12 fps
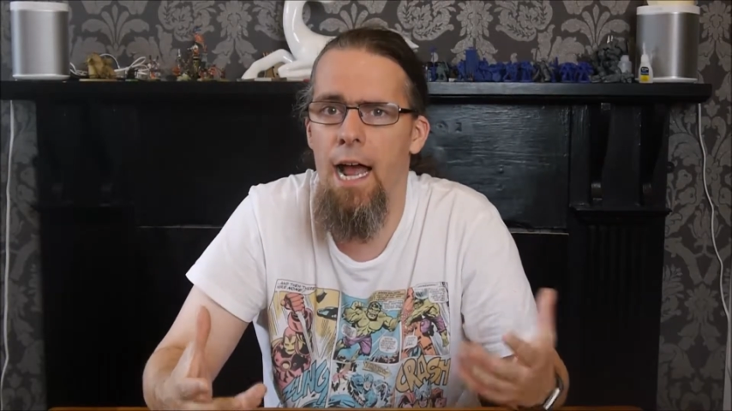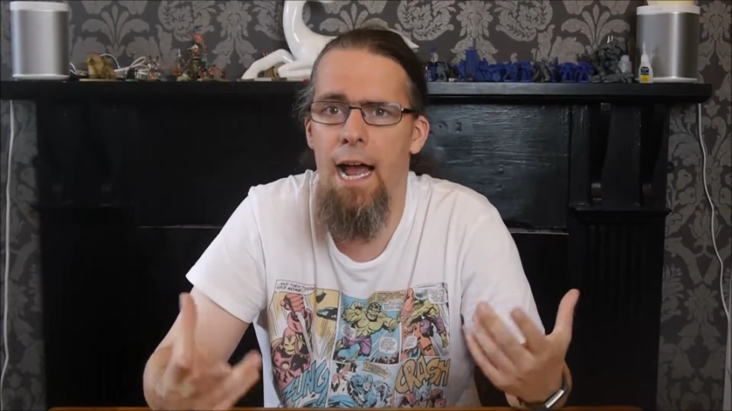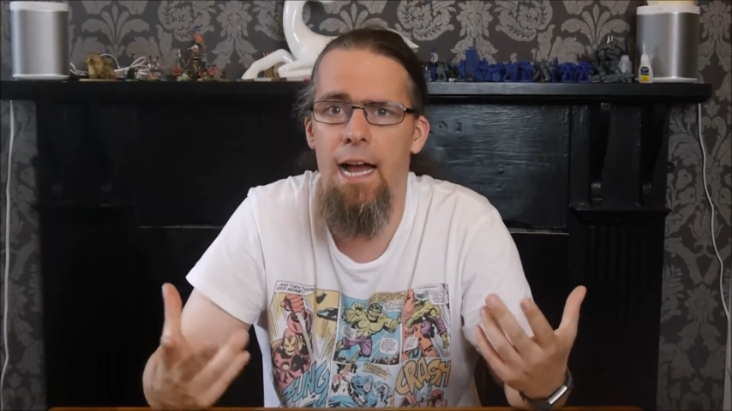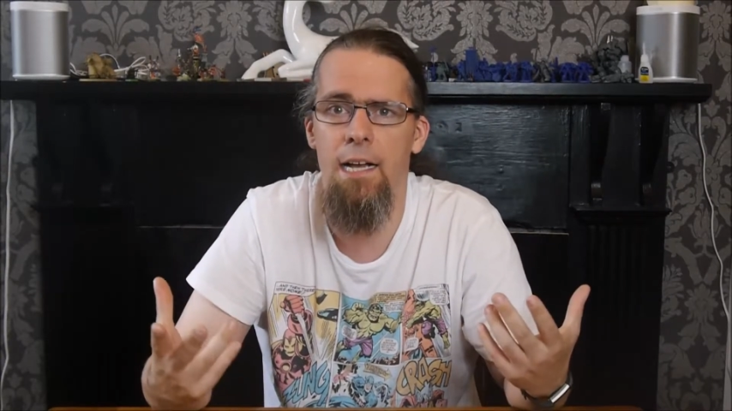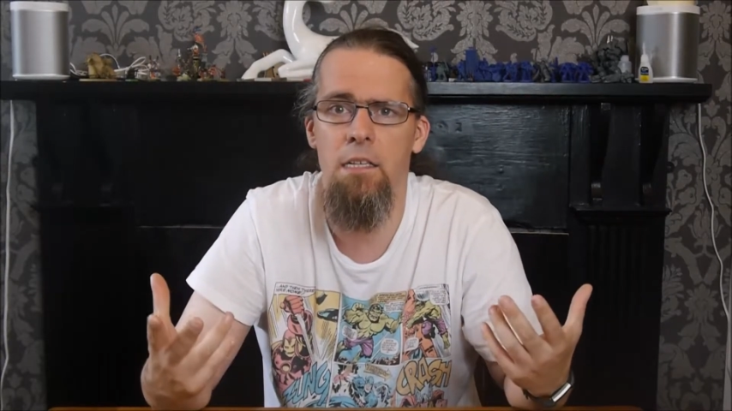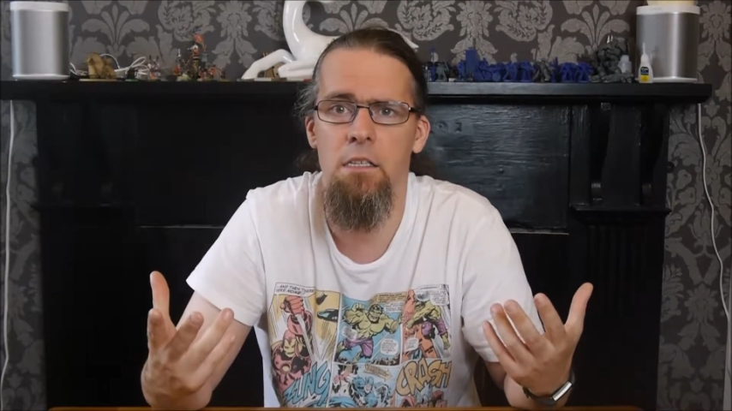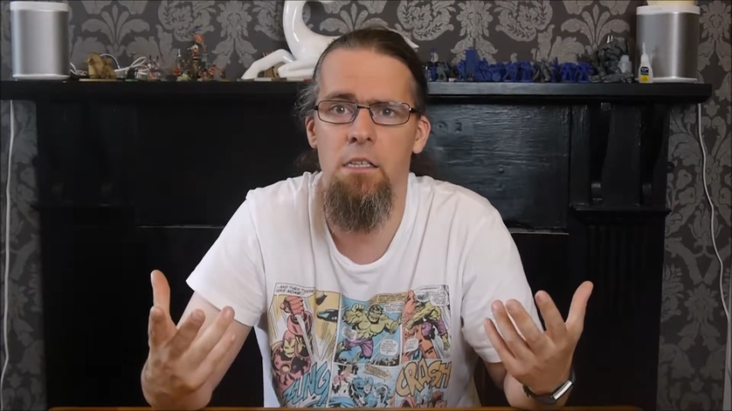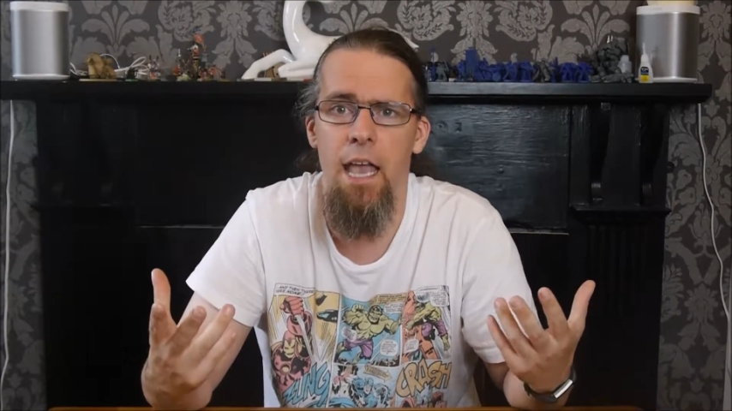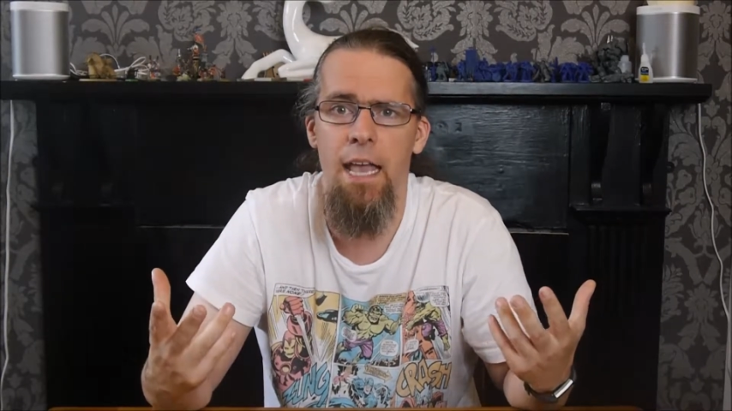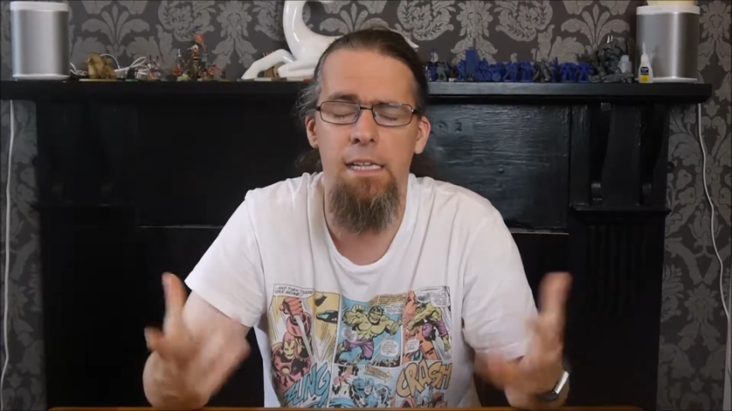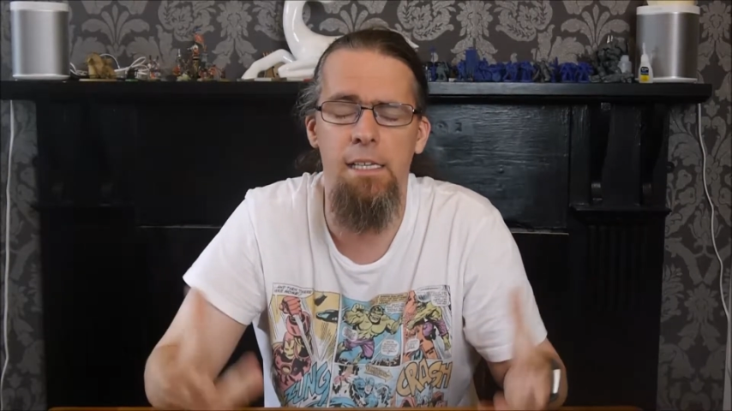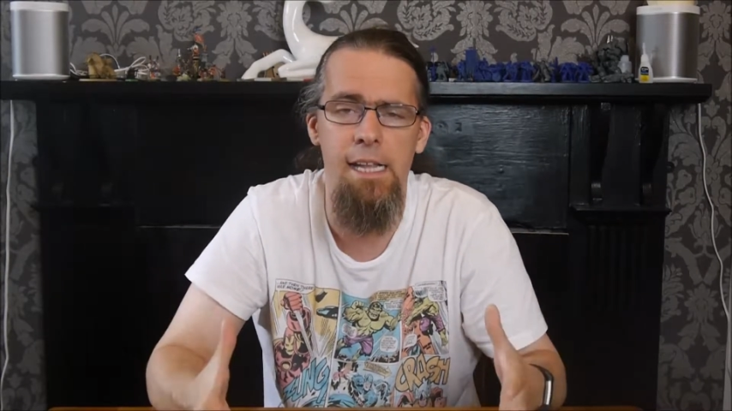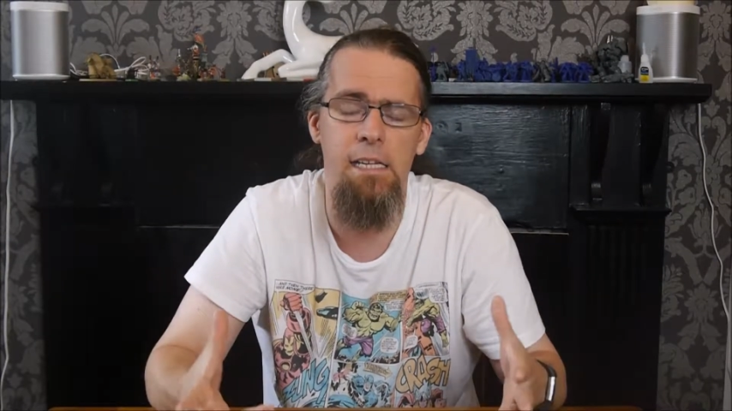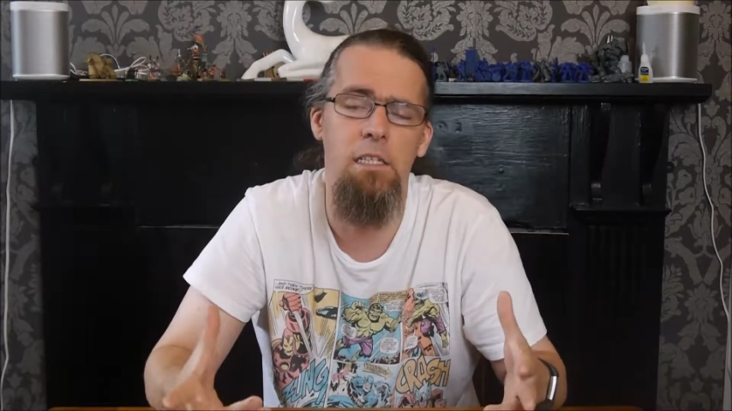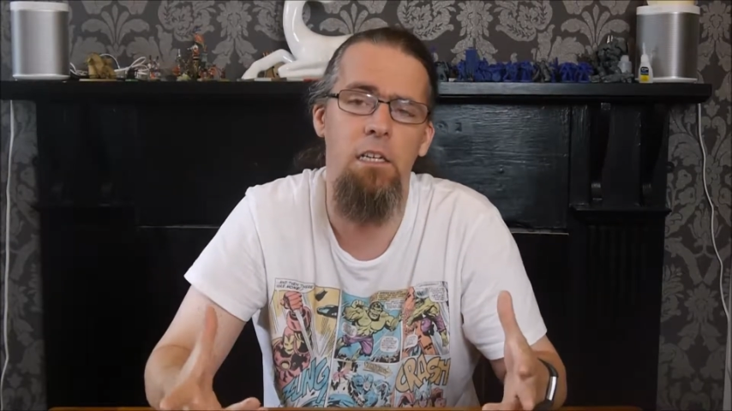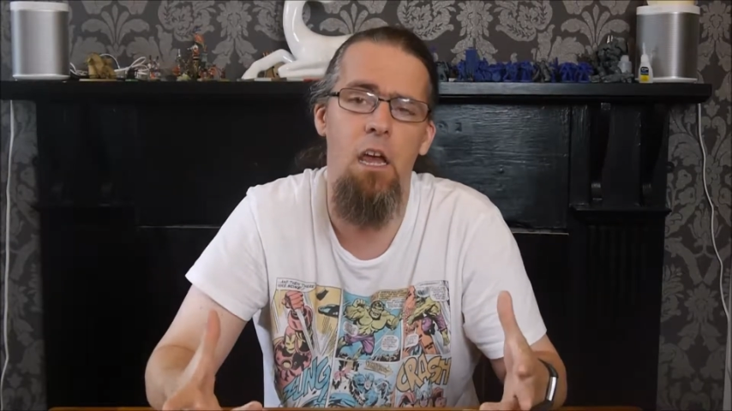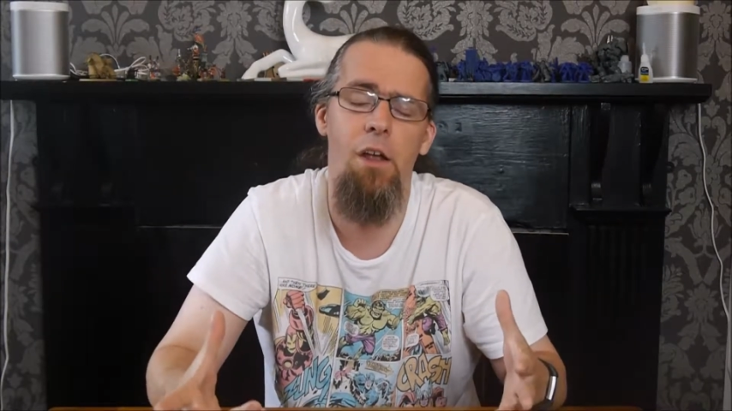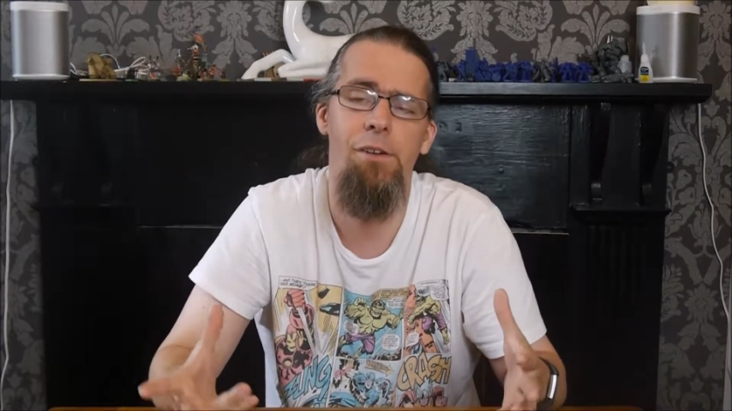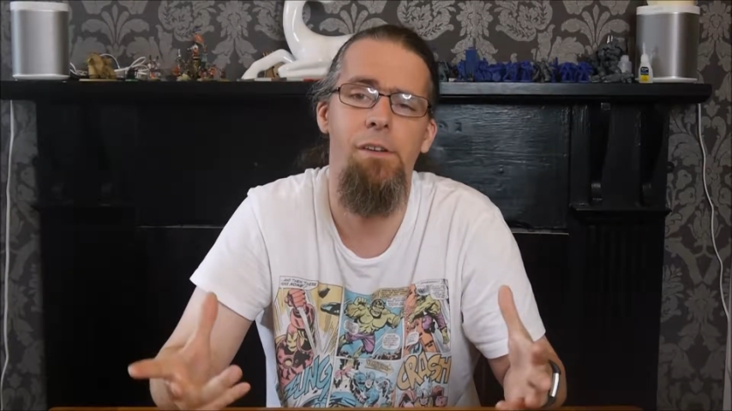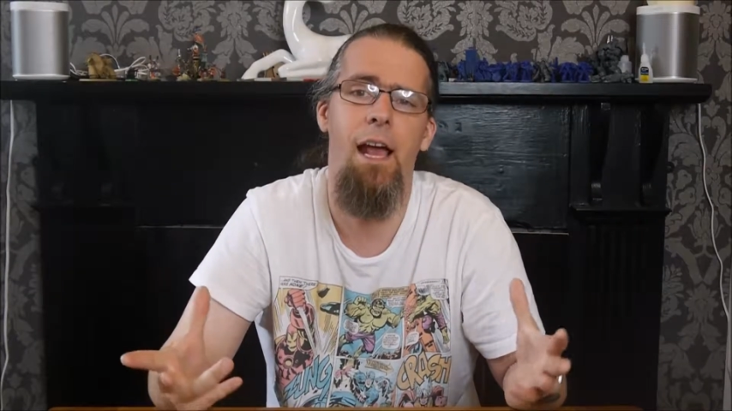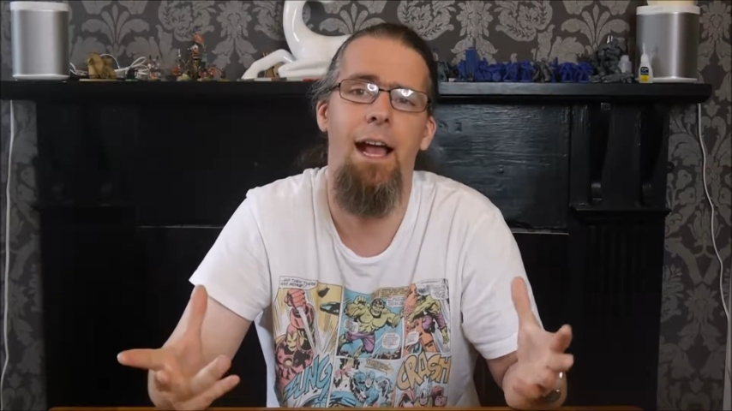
as a standalone,